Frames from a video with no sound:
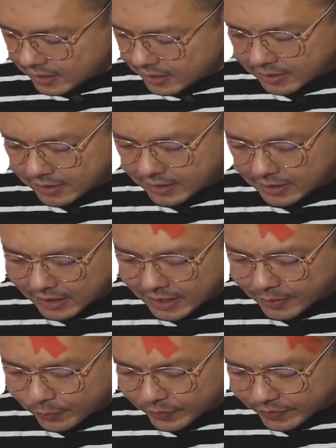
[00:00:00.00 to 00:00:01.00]
And I'm
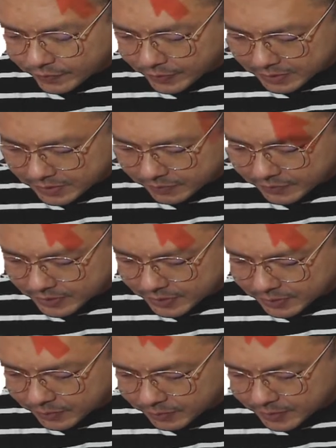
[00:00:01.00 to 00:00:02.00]
with the force is
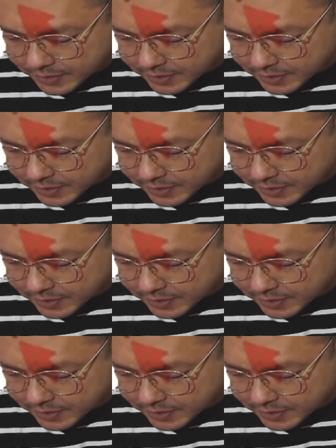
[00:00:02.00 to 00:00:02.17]
with me.